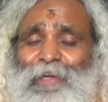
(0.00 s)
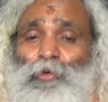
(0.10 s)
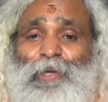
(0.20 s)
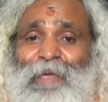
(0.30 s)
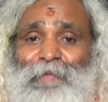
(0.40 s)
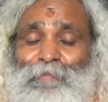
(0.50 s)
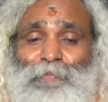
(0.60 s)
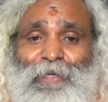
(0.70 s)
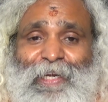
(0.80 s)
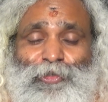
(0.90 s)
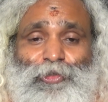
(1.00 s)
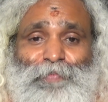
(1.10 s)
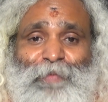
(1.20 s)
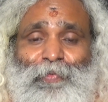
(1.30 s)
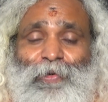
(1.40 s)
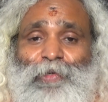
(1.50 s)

you give importance to people,